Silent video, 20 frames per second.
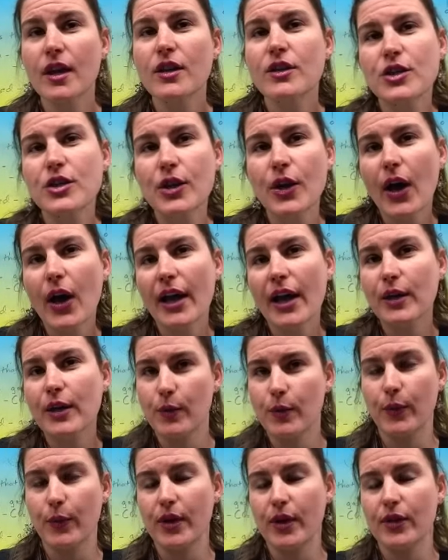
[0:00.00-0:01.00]
So you know how
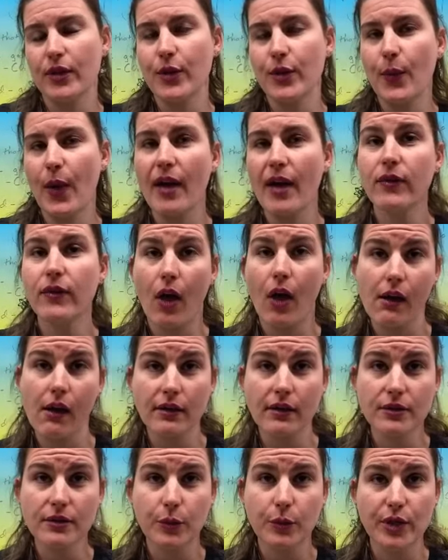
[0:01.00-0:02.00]
you breathe. You have
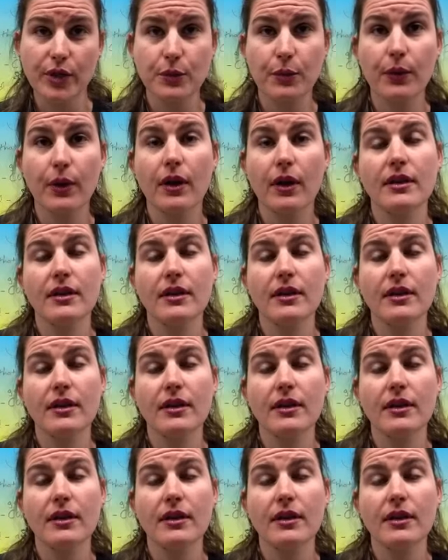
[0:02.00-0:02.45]
lungs, which